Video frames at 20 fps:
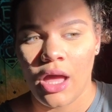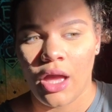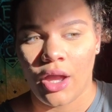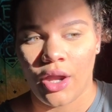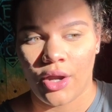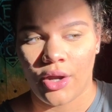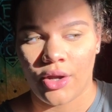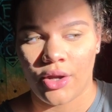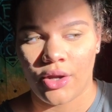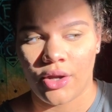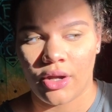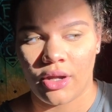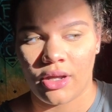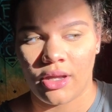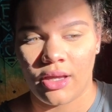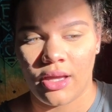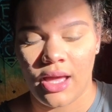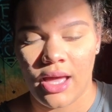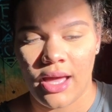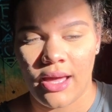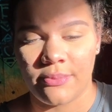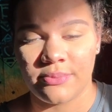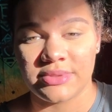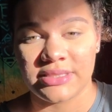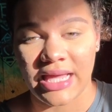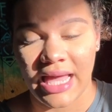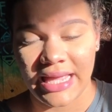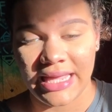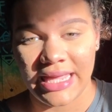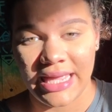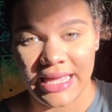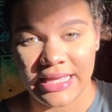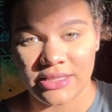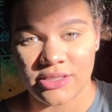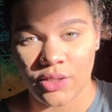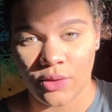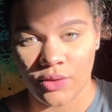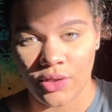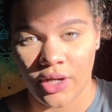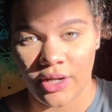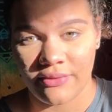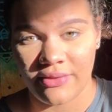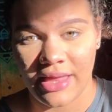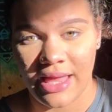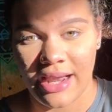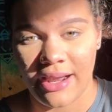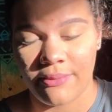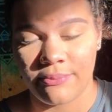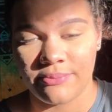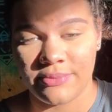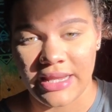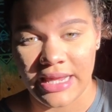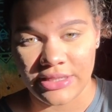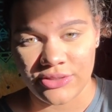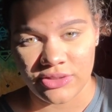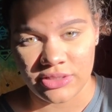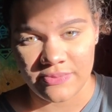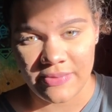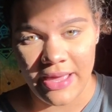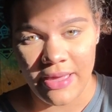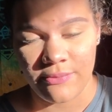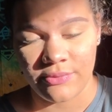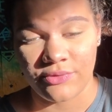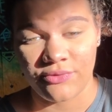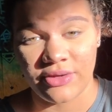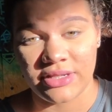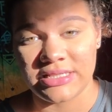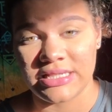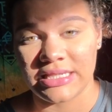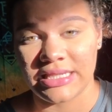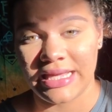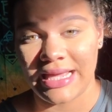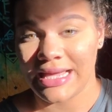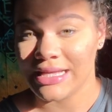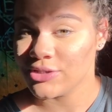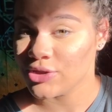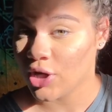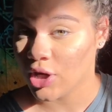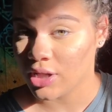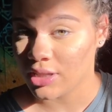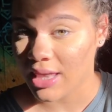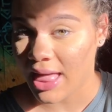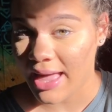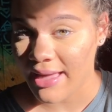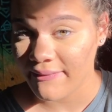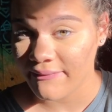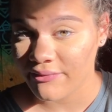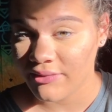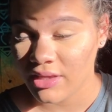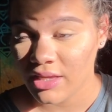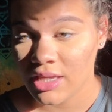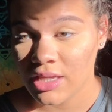her um, psychic told her that a dangerous man would recently enter her life.